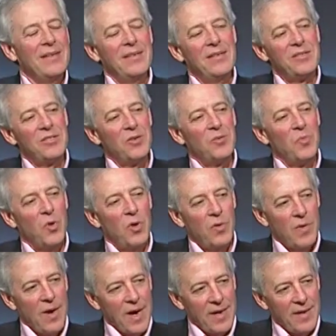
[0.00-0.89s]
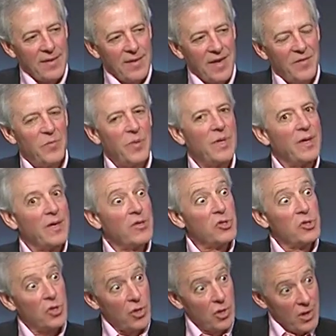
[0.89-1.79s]
So more writing. I've
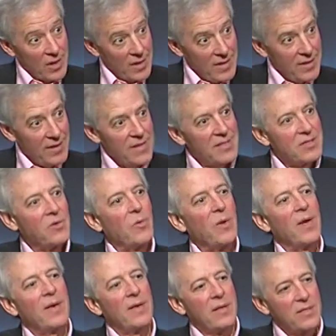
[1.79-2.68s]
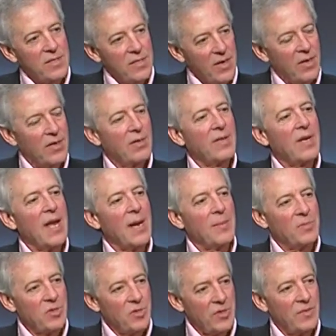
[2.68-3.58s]
begun journaling as a way to start
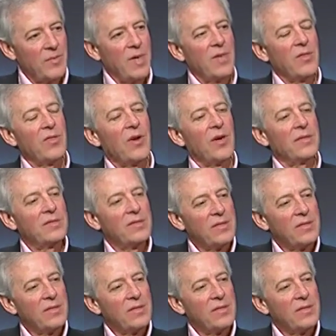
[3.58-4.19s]
capturing my thoughts,